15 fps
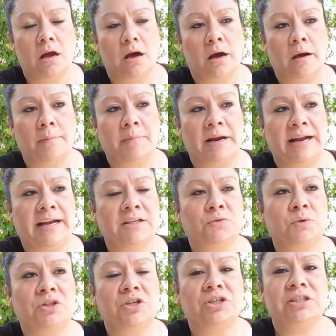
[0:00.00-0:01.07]
But I guess
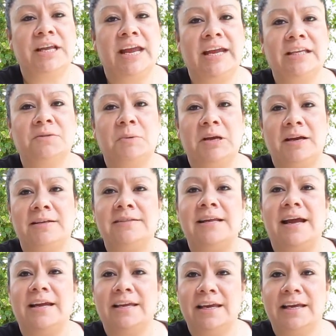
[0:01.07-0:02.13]
what they're saying is because
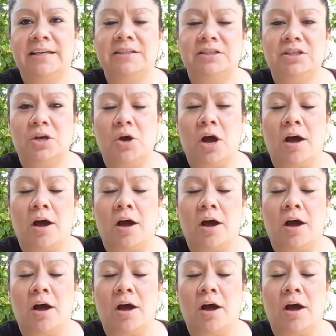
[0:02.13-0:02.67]
that kiss,